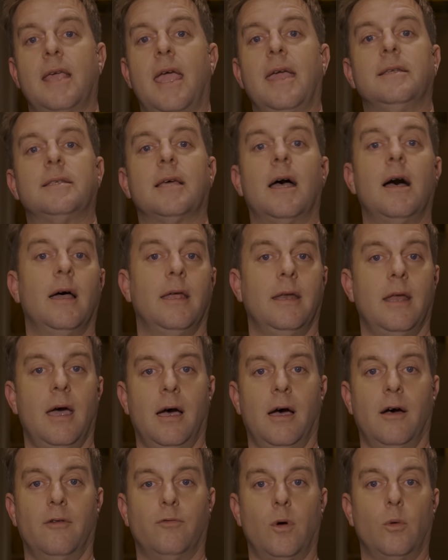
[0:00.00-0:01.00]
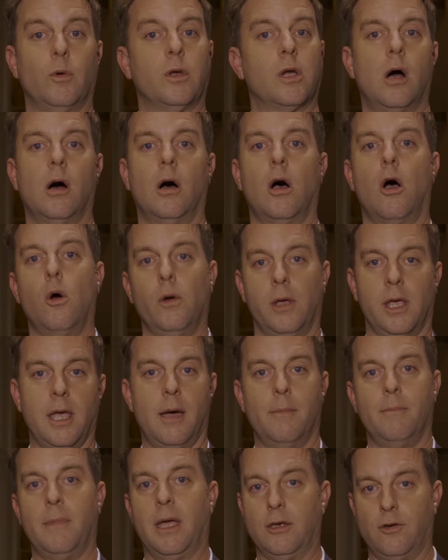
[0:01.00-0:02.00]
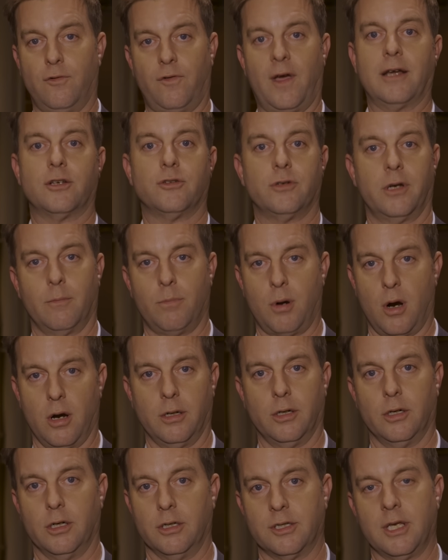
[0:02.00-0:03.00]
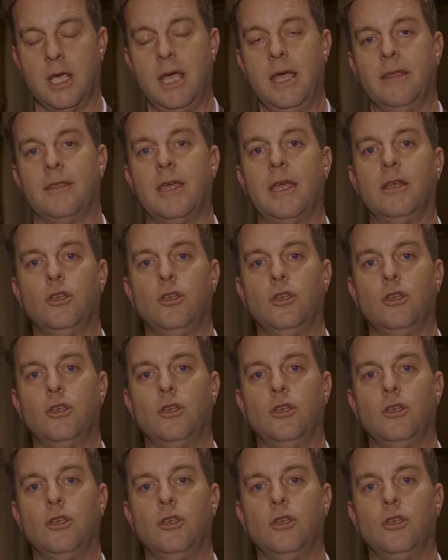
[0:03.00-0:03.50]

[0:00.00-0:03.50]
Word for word: a ton of what we call OEM manufacturing partners that